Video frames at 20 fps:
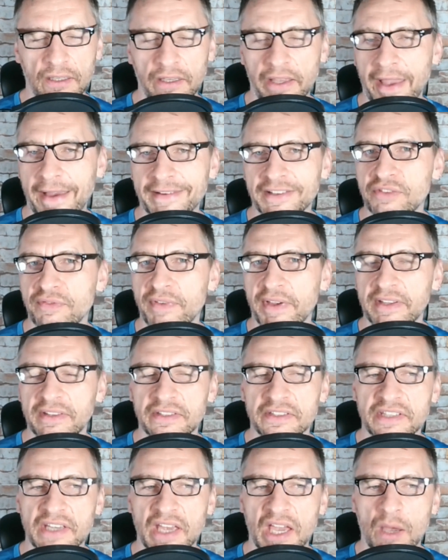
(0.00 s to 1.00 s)
activate
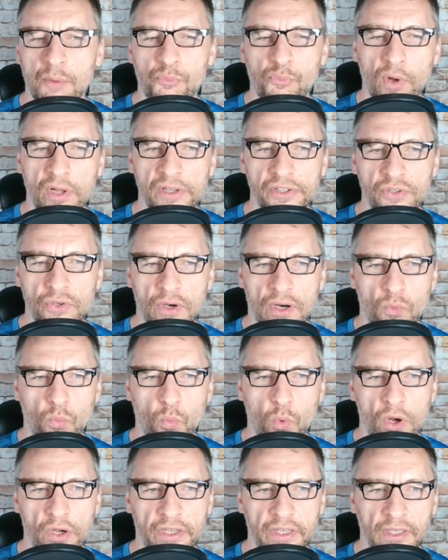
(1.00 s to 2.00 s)
this app while you are
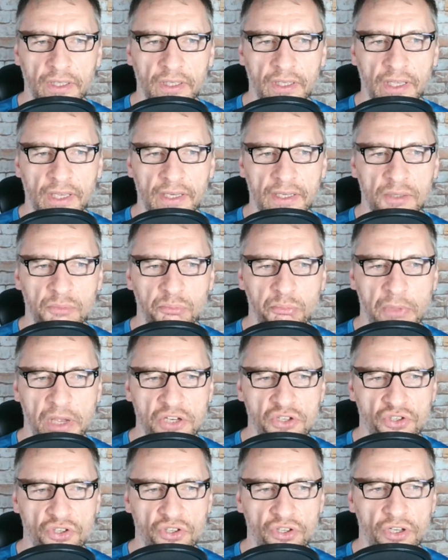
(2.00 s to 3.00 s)
walking and
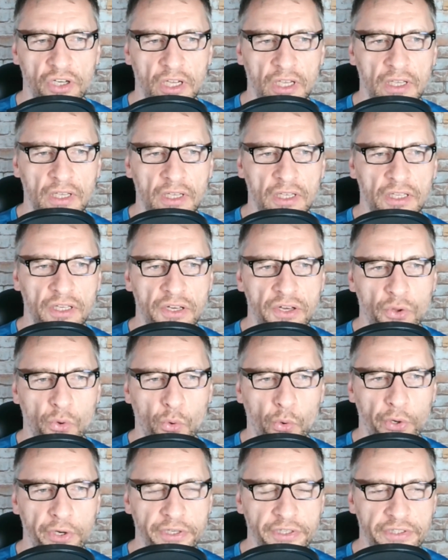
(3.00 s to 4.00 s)
measure
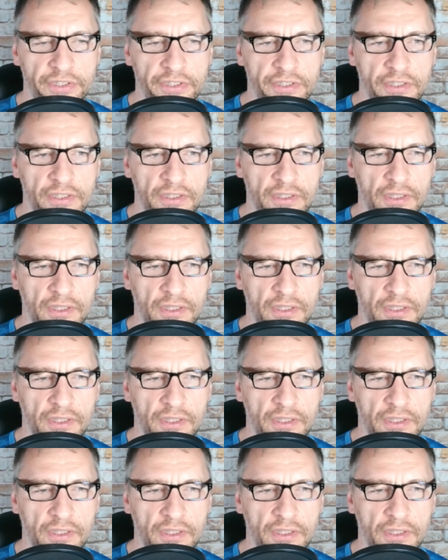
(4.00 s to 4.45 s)
noise